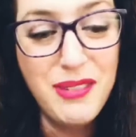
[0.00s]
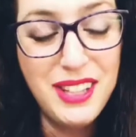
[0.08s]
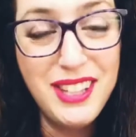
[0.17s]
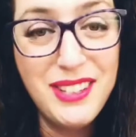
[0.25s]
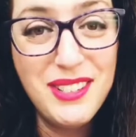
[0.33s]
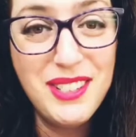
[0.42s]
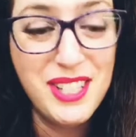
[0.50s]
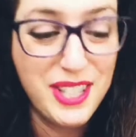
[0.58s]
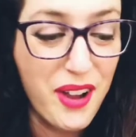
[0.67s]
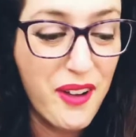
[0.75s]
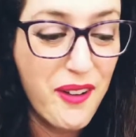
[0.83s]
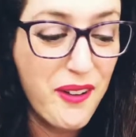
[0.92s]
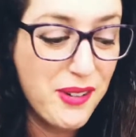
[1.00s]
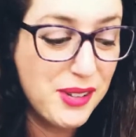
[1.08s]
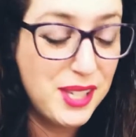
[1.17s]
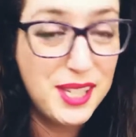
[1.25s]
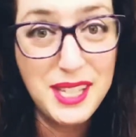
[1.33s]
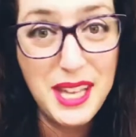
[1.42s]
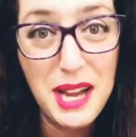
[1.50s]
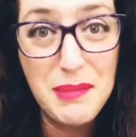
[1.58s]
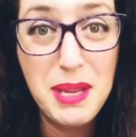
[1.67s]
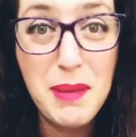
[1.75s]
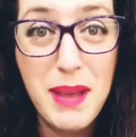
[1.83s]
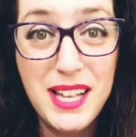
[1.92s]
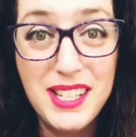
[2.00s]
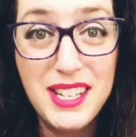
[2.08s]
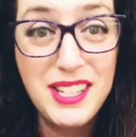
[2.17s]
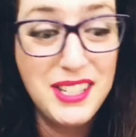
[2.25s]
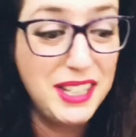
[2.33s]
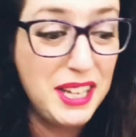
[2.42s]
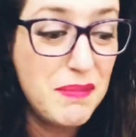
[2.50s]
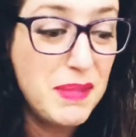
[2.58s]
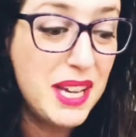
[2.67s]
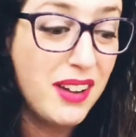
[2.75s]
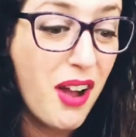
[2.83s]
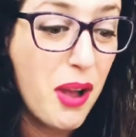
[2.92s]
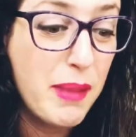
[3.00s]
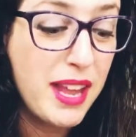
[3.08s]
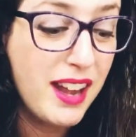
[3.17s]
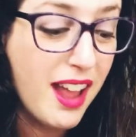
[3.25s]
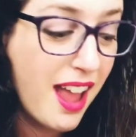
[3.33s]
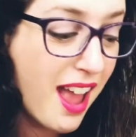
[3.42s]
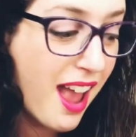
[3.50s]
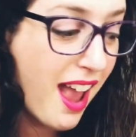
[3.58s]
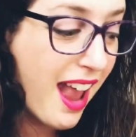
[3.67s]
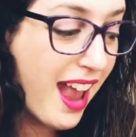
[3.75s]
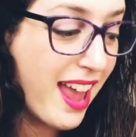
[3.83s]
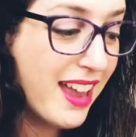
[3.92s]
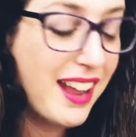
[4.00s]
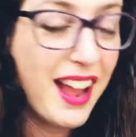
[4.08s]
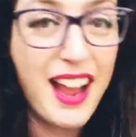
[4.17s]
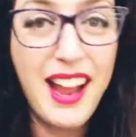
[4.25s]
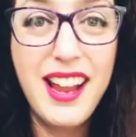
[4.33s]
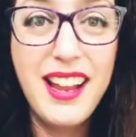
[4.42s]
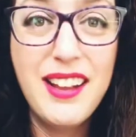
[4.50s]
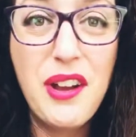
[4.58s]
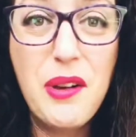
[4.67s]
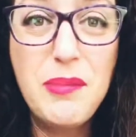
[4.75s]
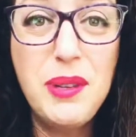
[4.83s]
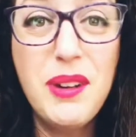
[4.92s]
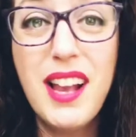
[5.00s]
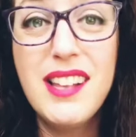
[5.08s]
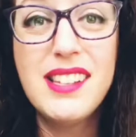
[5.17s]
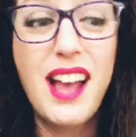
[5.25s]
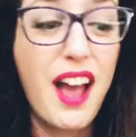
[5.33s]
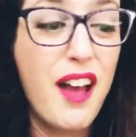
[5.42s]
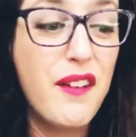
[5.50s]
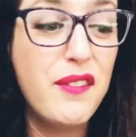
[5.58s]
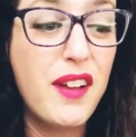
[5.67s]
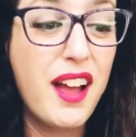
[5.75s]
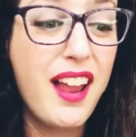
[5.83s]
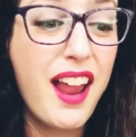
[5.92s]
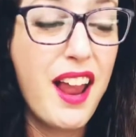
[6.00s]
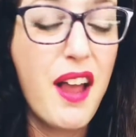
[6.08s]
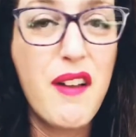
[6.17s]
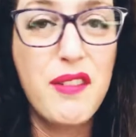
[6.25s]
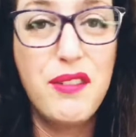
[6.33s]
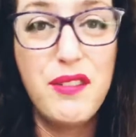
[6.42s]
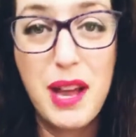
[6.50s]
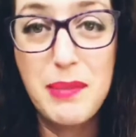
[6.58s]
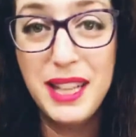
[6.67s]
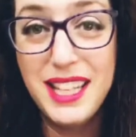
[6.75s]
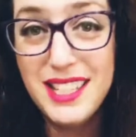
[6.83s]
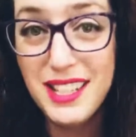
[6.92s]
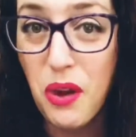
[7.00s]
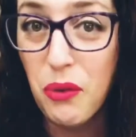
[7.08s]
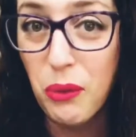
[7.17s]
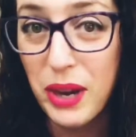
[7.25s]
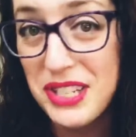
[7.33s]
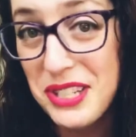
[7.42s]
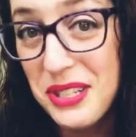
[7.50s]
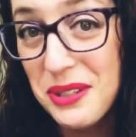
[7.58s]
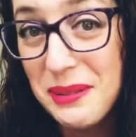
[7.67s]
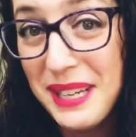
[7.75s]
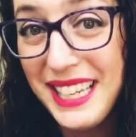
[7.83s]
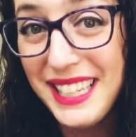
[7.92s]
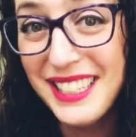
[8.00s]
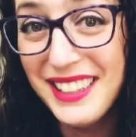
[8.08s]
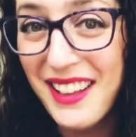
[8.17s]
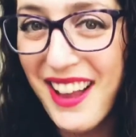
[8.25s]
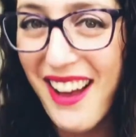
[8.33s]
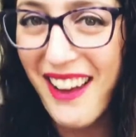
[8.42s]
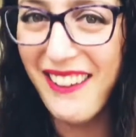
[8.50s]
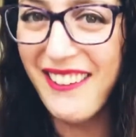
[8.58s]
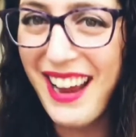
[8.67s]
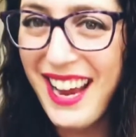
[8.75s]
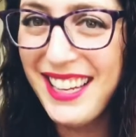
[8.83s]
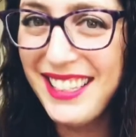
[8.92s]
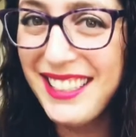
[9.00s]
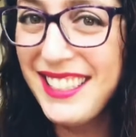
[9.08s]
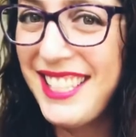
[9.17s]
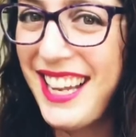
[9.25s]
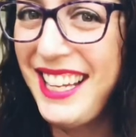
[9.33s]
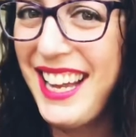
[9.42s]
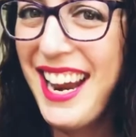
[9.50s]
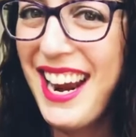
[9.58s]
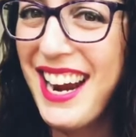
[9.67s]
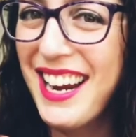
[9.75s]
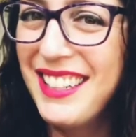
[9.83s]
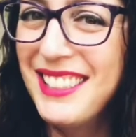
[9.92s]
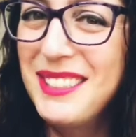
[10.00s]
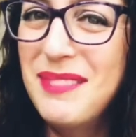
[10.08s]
with you. So send me a message, leave me a comment, and I hope you guys have a fabulous rest of your week. All right, take care.